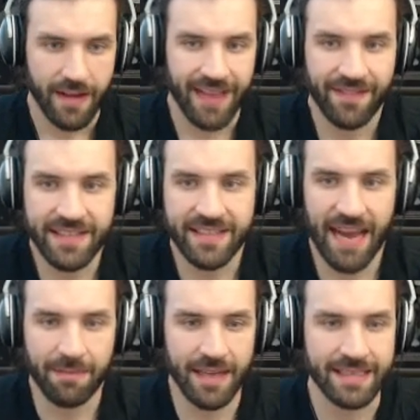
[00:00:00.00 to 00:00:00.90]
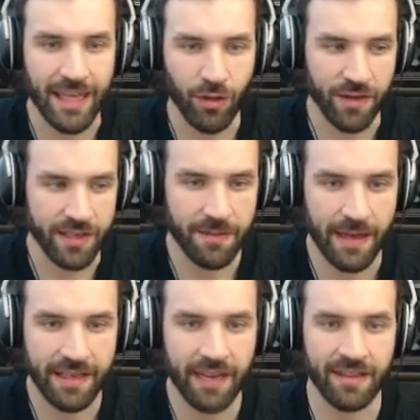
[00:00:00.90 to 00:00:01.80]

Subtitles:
And this game does none of it, and I